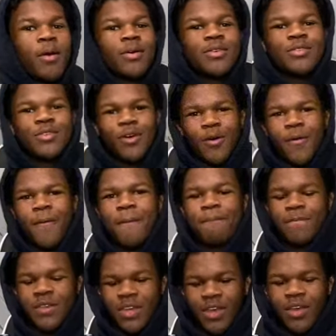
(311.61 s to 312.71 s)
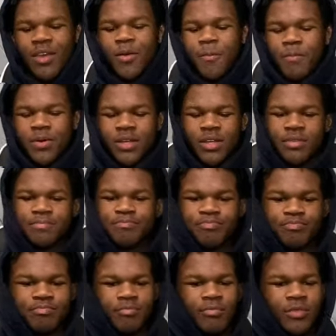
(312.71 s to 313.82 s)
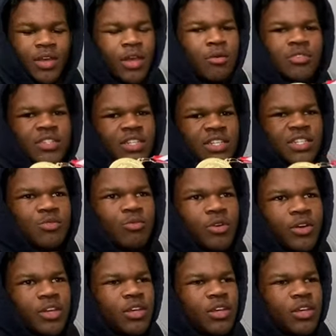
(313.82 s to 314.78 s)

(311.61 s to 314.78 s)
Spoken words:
So, yeah, but it was easy work.